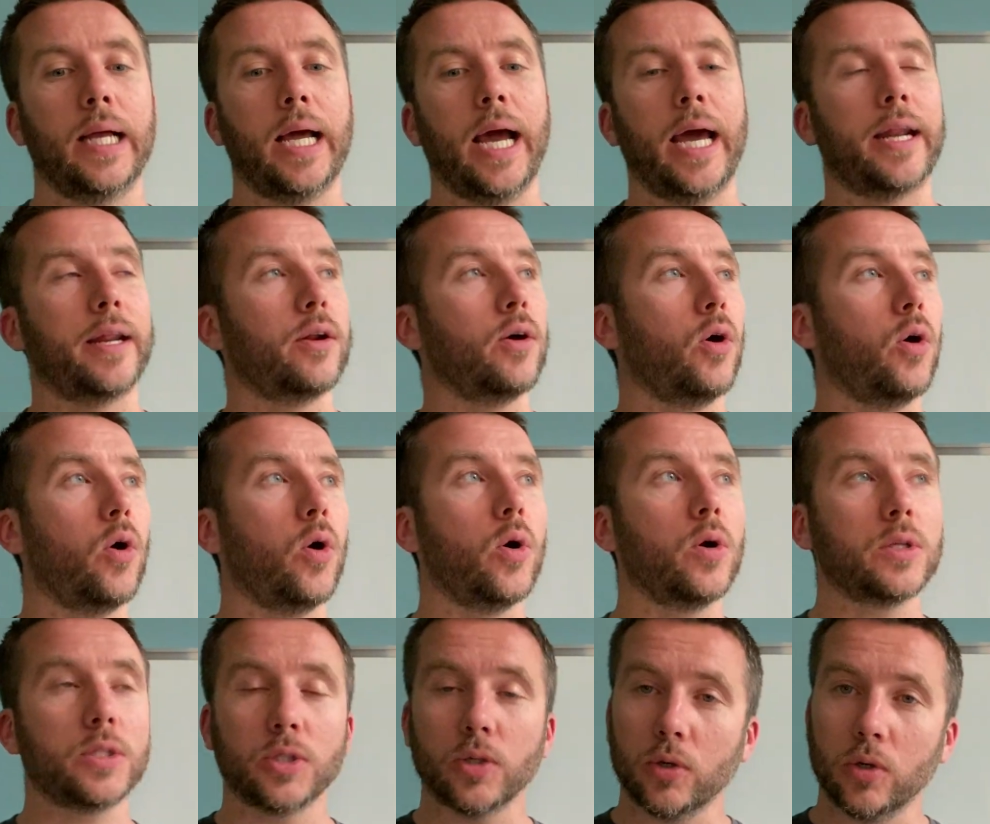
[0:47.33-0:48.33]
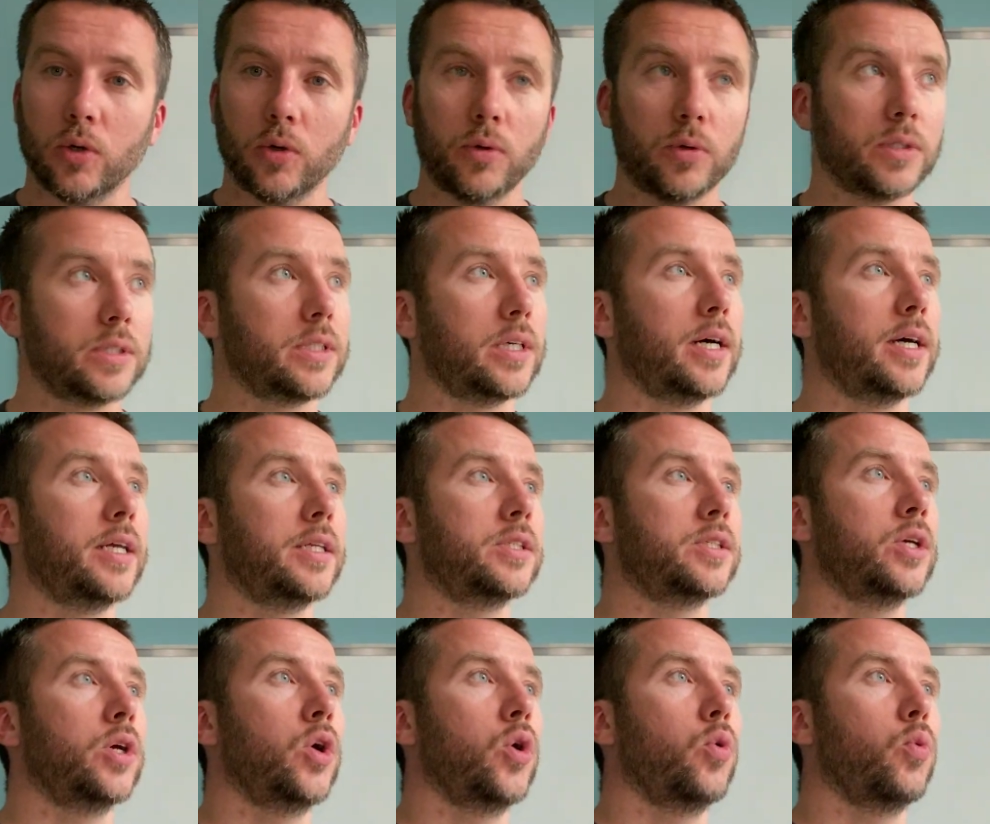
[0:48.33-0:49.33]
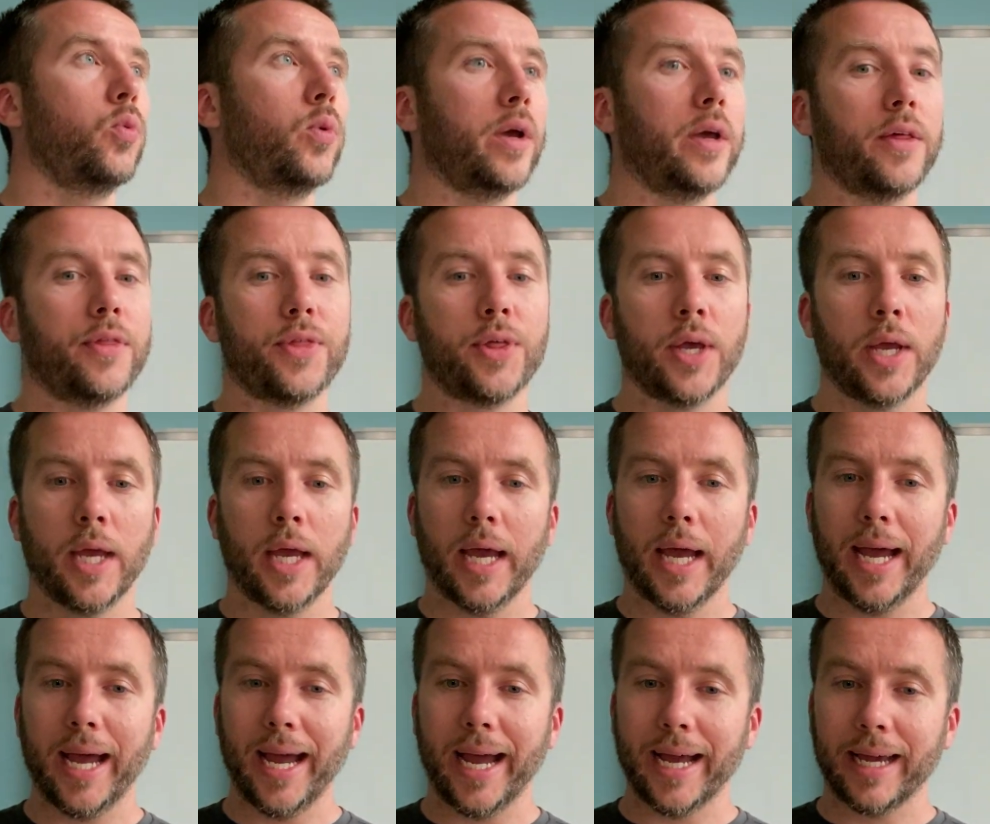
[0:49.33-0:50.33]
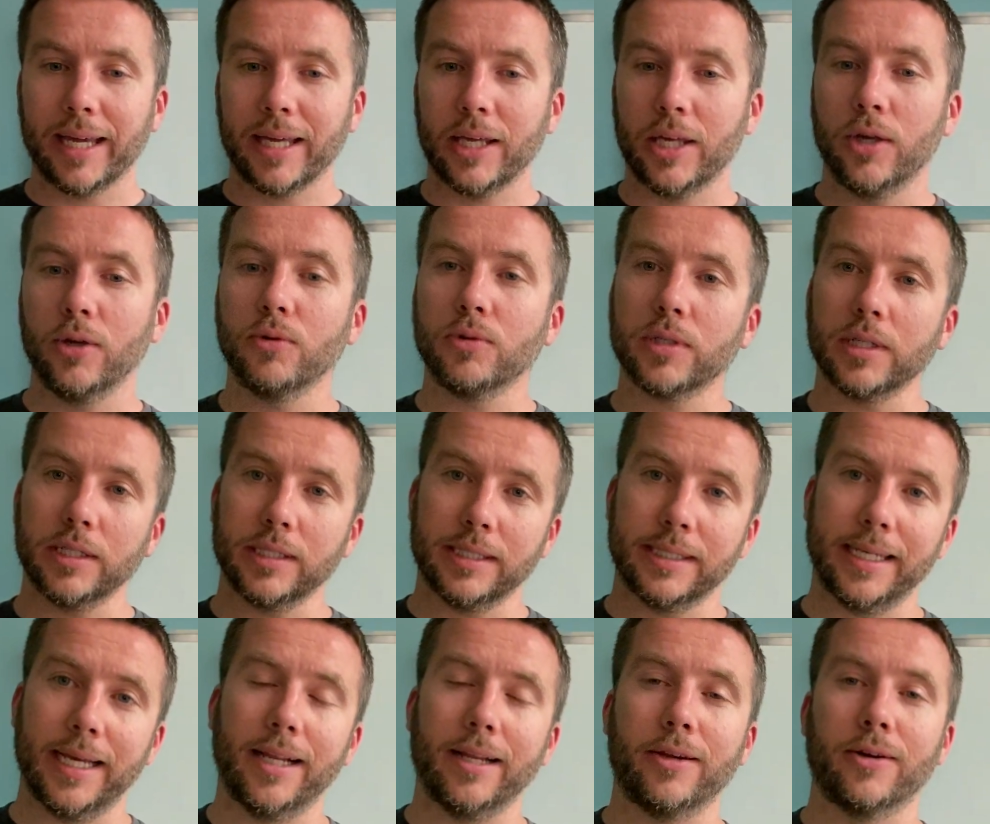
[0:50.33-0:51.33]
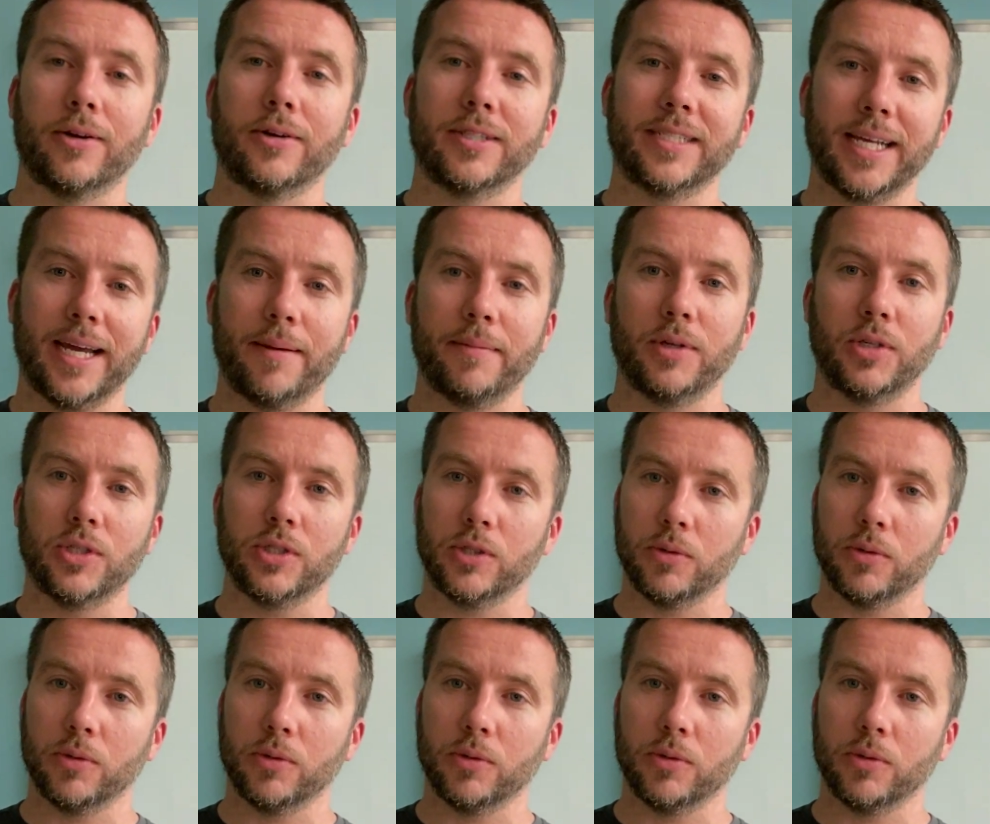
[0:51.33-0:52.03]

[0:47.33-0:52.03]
and it also coincides with acute cellular damage.